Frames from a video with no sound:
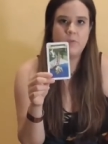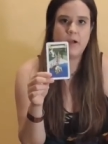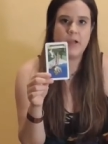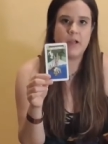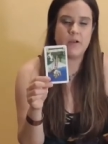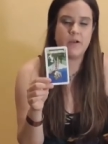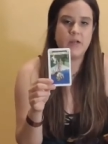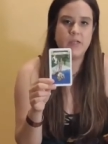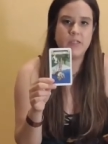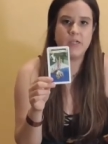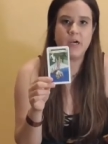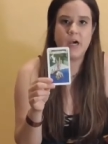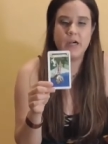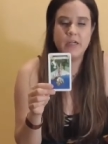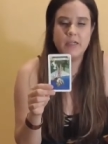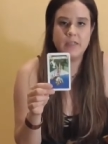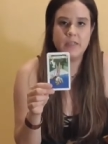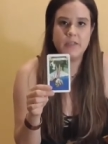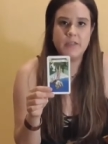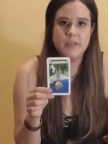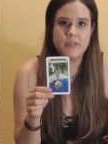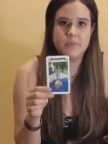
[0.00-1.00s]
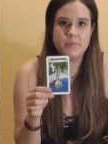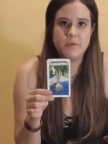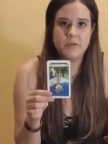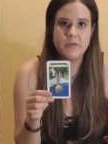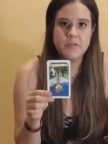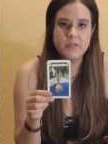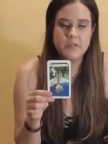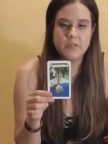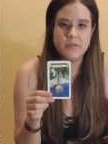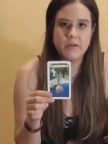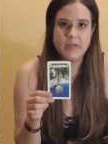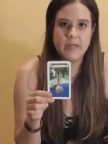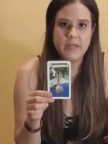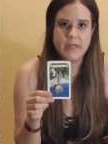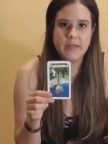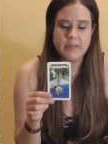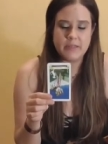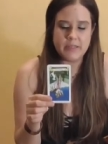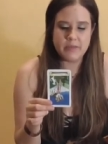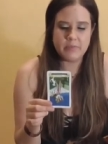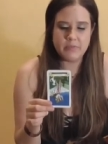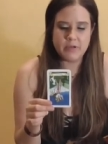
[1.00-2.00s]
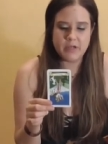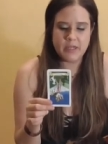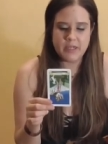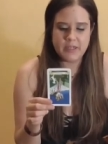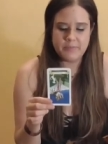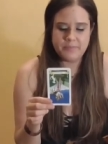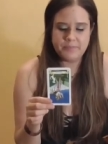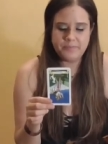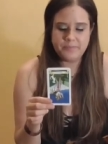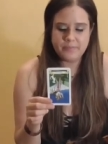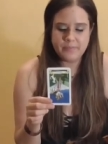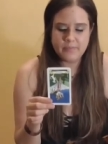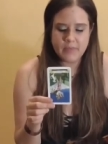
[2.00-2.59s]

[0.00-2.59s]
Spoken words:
why you're not talking to this person right now, Libra,